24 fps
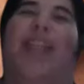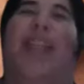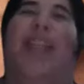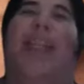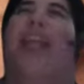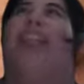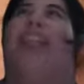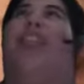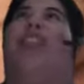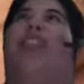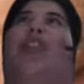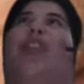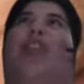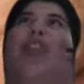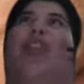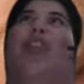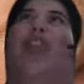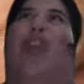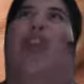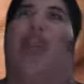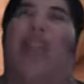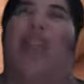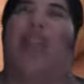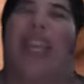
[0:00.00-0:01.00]
the next
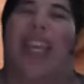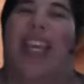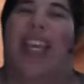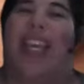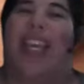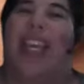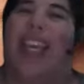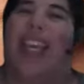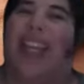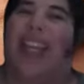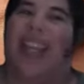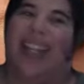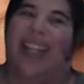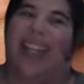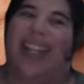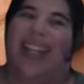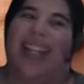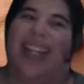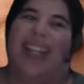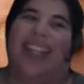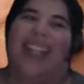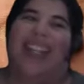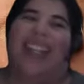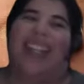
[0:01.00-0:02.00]
30
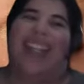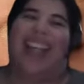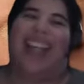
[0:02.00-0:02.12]
years.